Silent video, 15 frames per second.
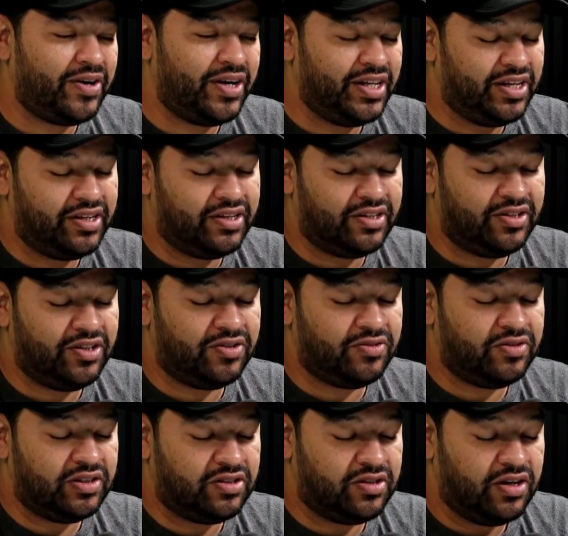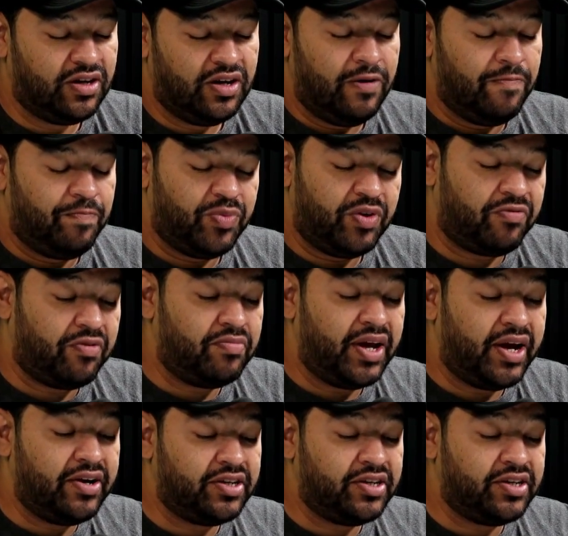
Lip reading: And then, just from there,